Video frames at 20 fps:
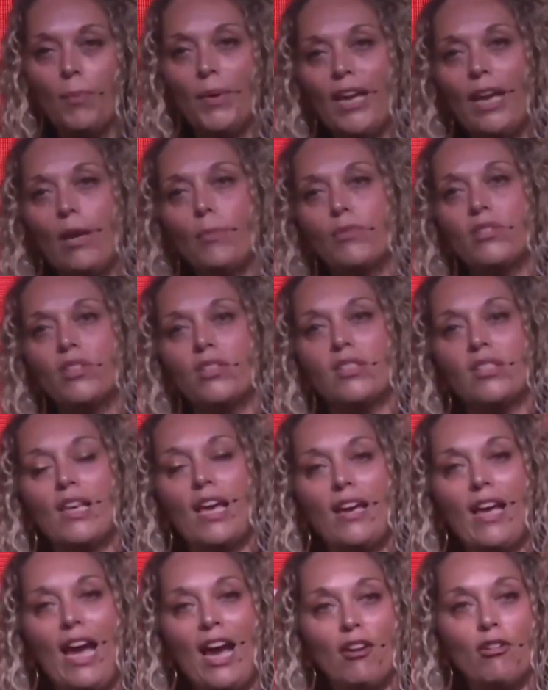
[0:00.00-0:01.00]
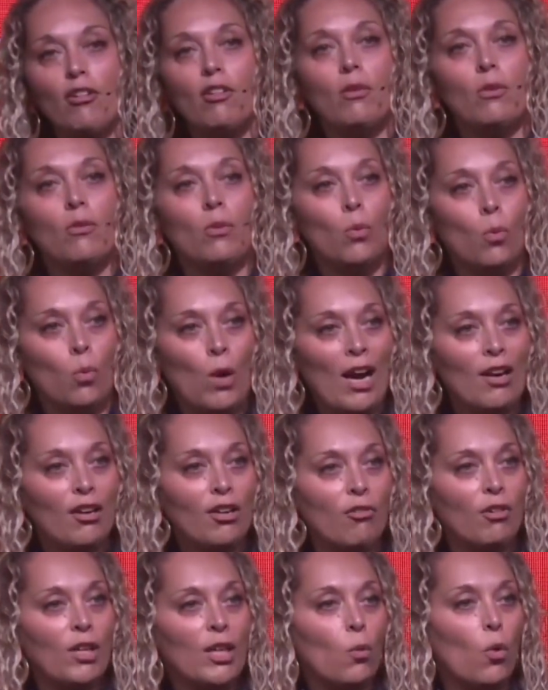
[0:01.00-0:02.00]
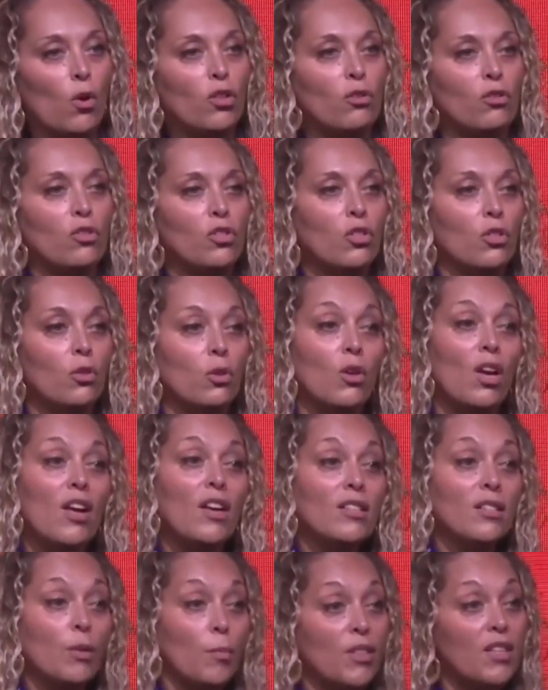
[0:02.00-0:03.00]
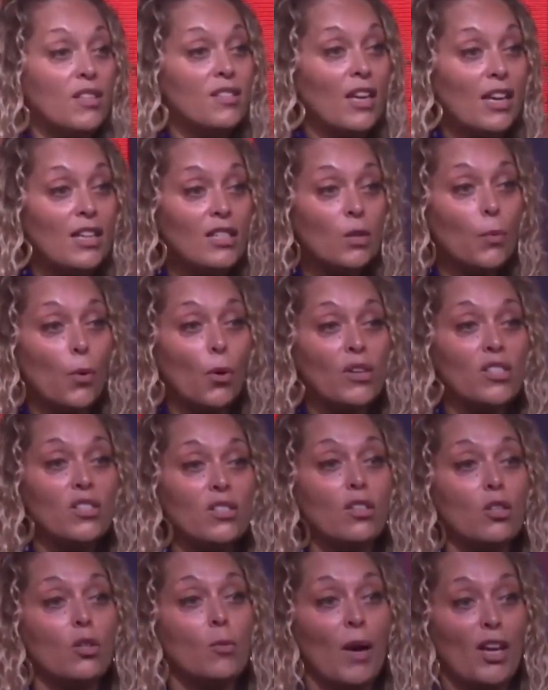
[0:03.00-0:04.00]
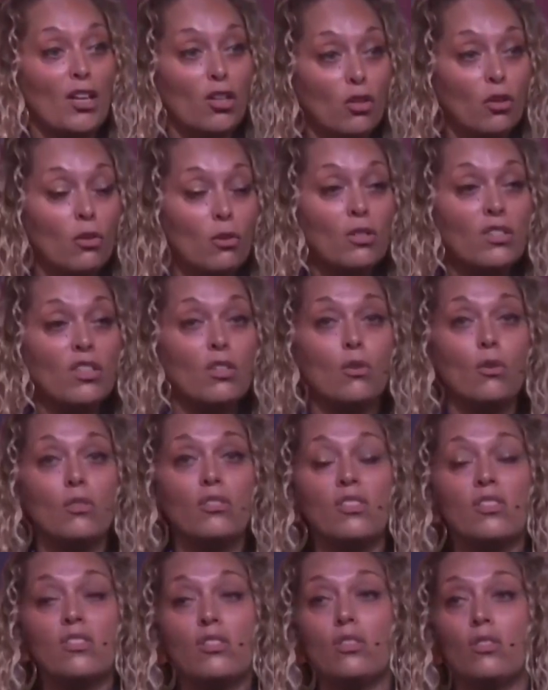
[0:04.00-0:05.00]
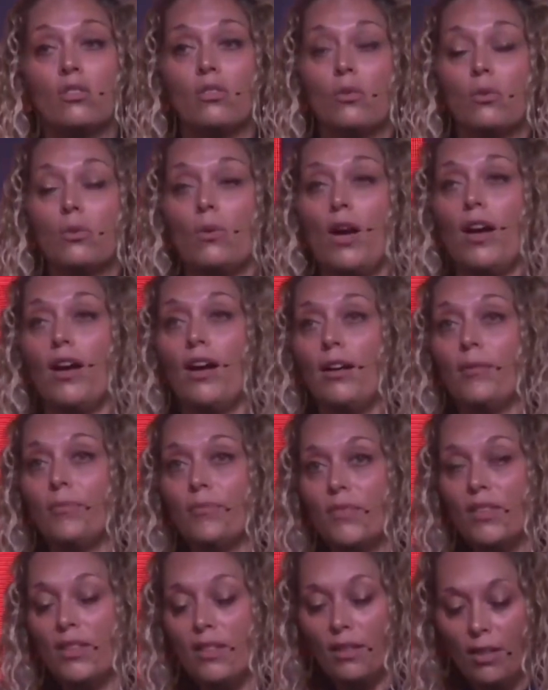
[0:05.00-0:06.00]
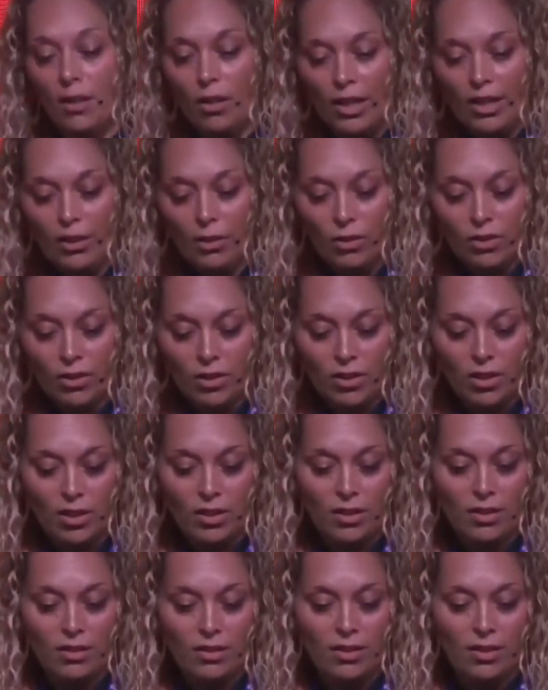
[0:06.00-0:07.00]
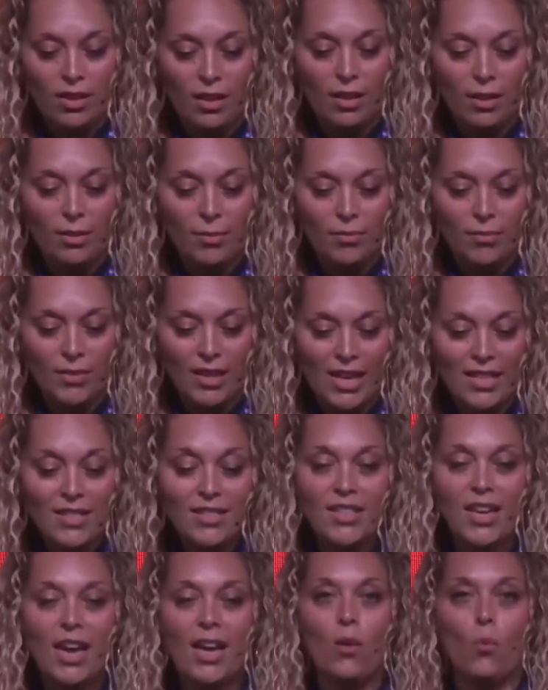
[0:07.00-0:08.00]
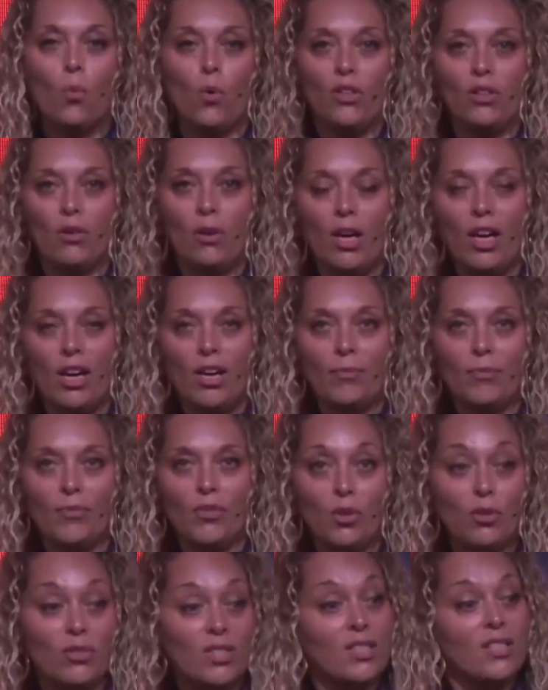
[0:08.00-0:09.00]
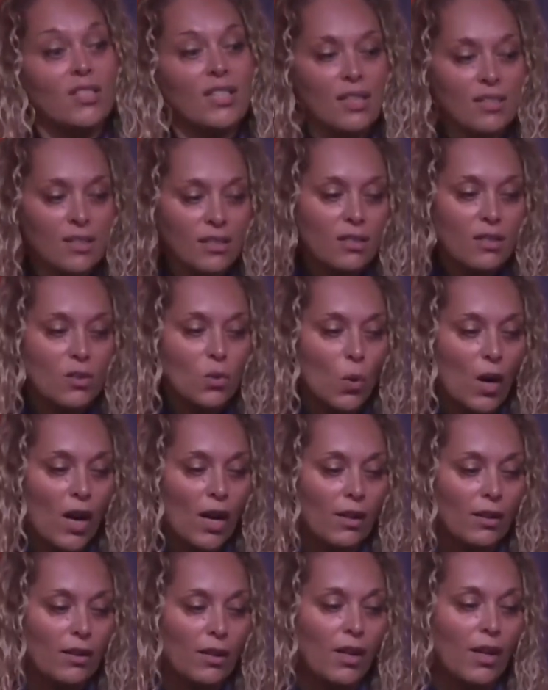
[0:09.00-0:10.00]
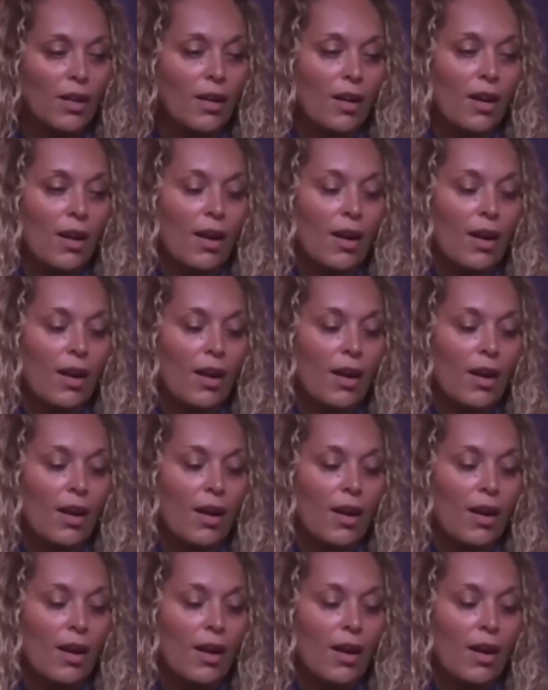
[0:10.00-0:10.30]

Being able to say accurate, accurately what you do, some of the data points that you might use in order to um, in order to um, indicate what, um, your successes as well.